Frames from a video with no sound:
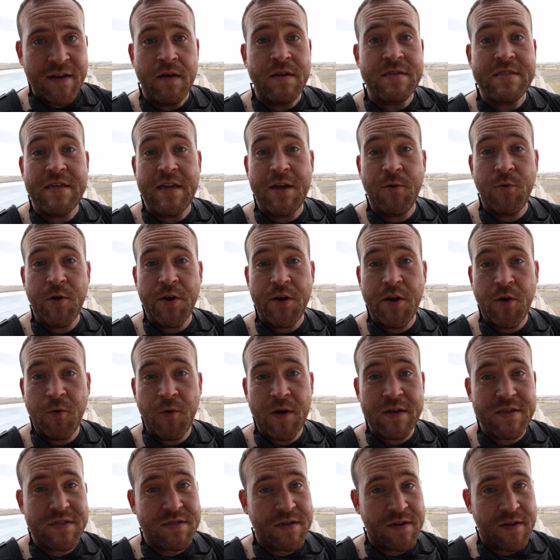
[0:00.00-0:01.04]
Does anyone know
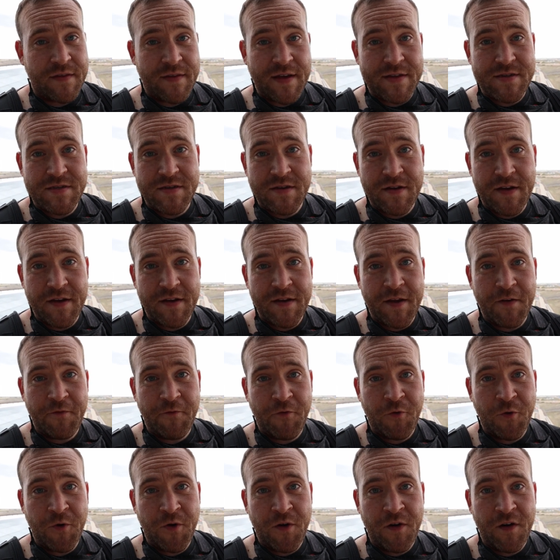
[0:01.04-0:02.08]
what city that's the nickname
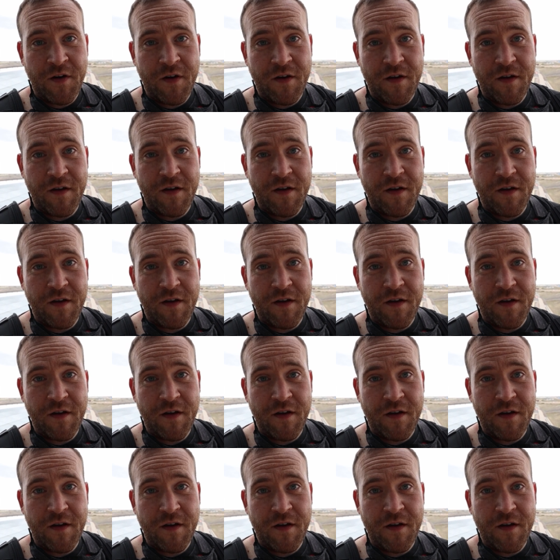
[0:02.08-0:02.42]
for?